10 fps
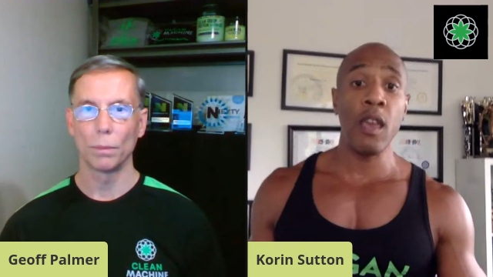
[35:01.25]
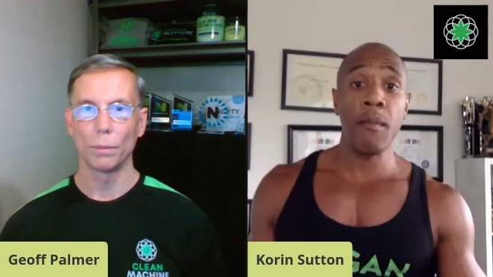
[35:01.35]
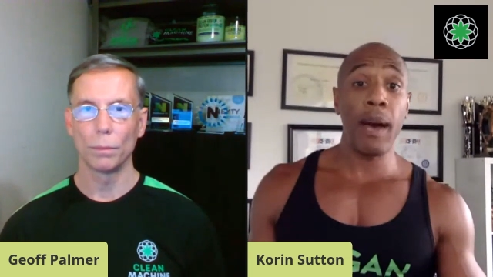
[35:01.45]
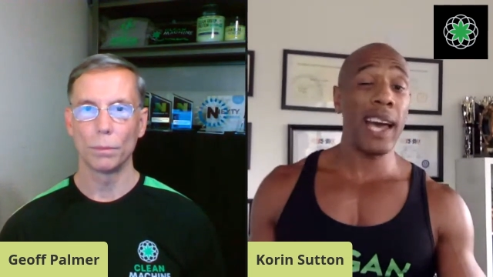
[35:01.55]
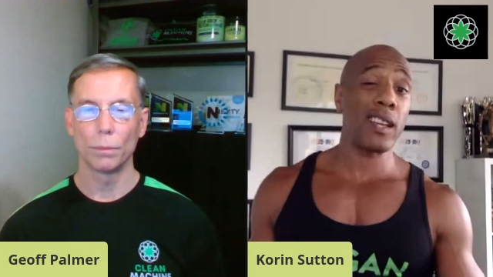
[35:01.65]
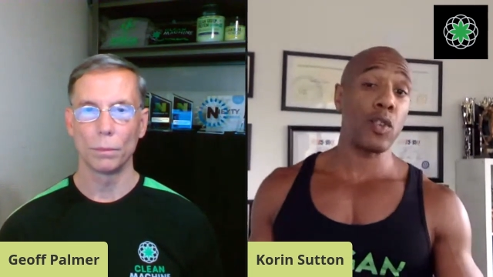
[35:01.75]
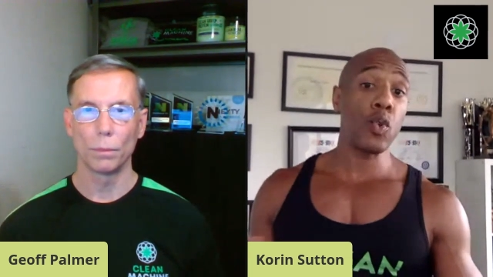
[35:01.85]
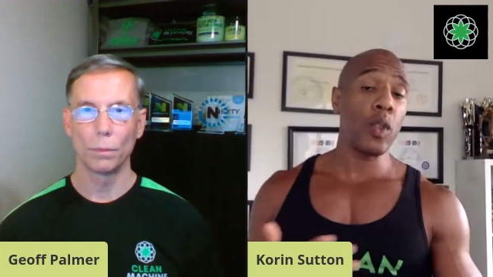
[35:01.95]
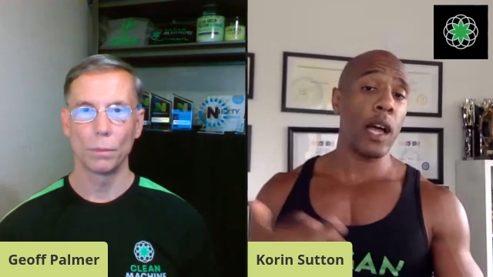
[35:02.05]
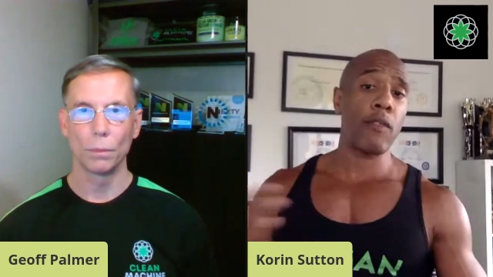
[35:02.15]
Speaker 1: but I had to do a
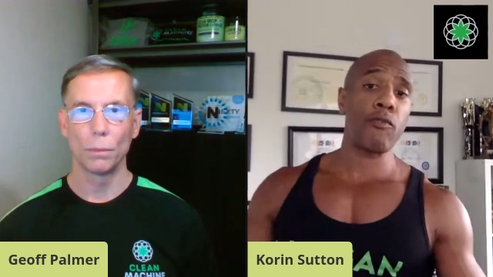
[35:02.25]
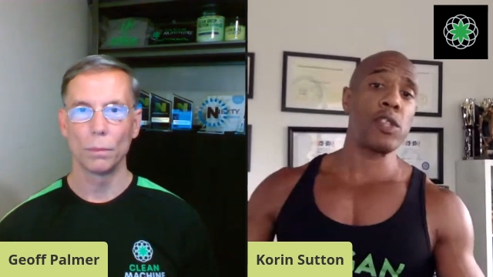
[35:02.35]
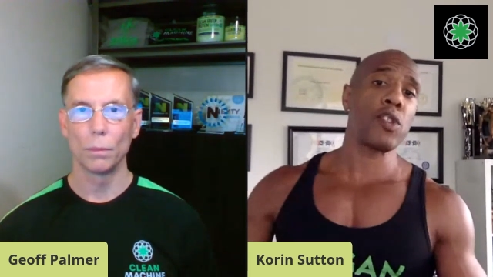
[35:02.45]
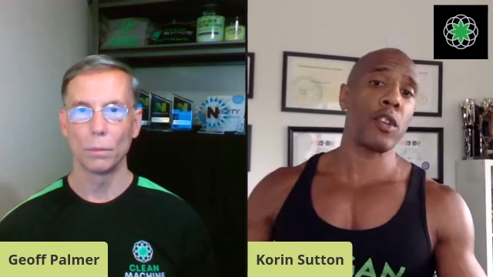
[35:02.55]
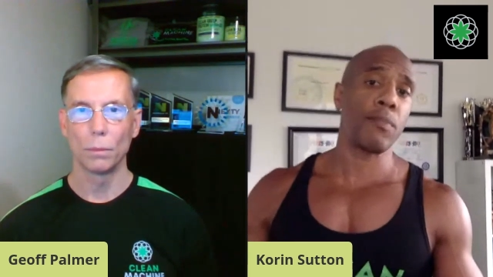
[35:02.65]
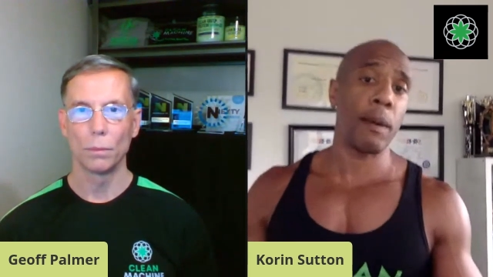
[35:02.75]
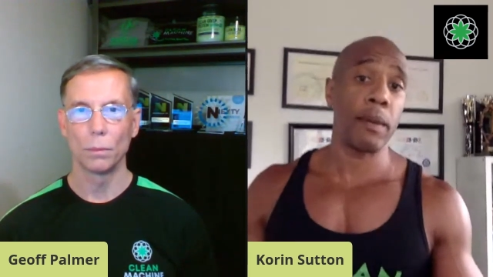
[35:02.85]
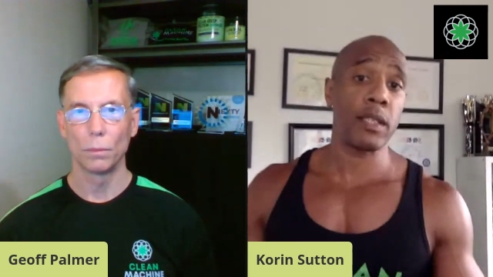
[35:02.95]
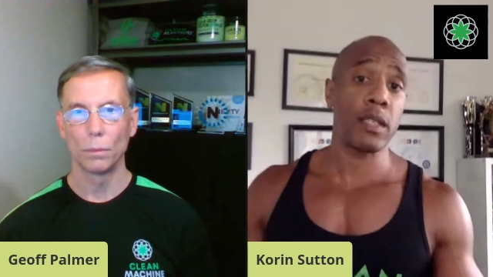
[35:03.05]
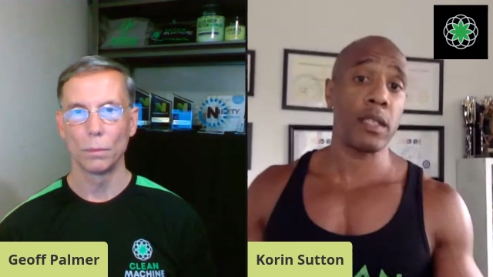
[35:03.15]
lot of research by
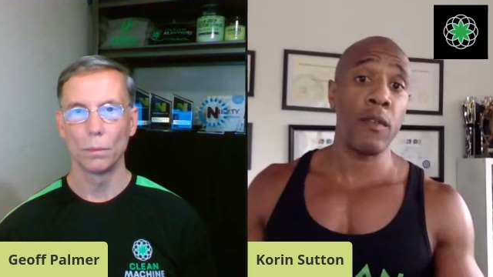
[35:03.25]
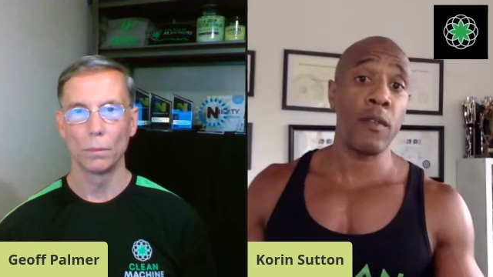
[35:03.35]
myself.